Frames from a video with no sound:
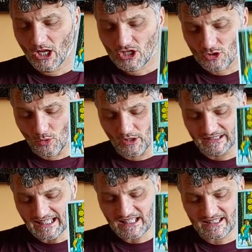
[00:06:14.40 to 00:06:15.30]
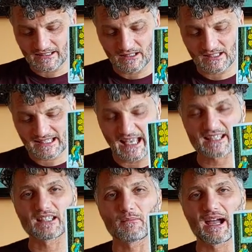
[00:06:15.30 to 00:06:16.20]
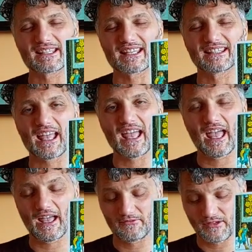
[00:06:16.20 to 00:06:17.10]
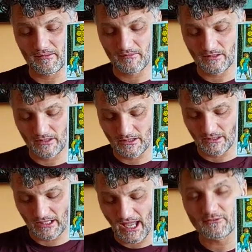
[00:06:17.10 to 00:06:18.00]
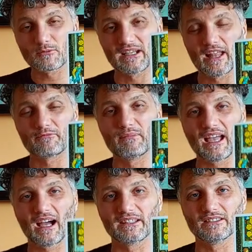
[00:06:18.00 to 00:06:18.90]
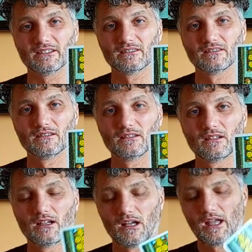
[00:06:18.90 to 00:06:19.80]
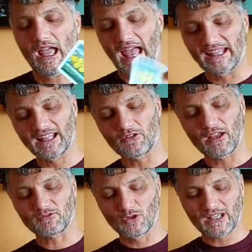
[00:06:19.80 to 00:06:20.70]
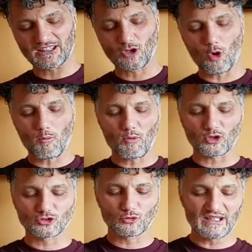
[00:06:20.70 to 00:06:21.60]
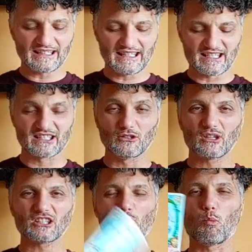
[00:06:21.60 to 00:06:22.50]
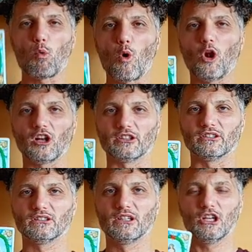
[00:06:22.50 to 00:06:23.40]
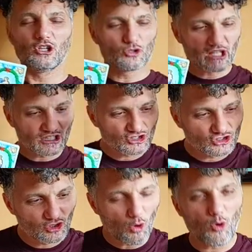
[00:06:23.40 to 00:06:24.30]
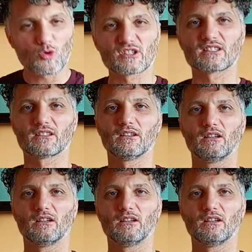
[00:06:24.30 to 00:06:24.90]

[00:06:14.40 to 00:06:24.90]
So these scarcity mindset have to be left behind. And now you have to look at the opportunities, look at the world, look at those